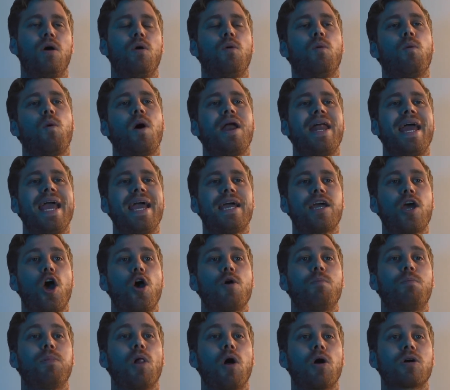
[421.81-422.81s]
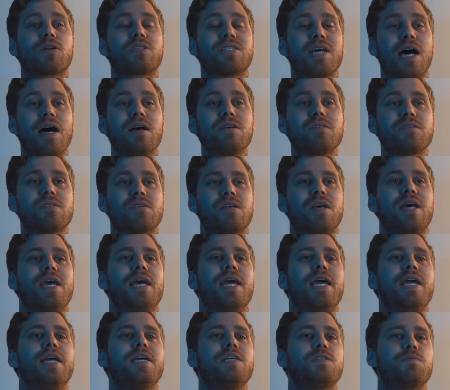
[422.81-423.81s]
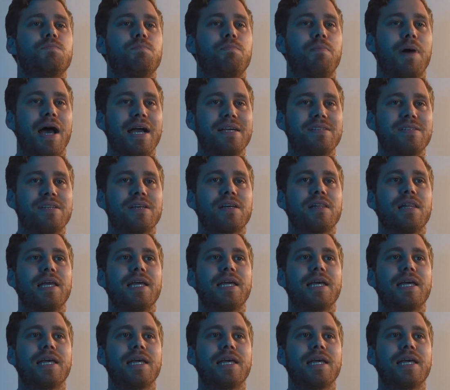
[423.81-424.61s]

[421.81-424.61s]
What Echo Block does is basically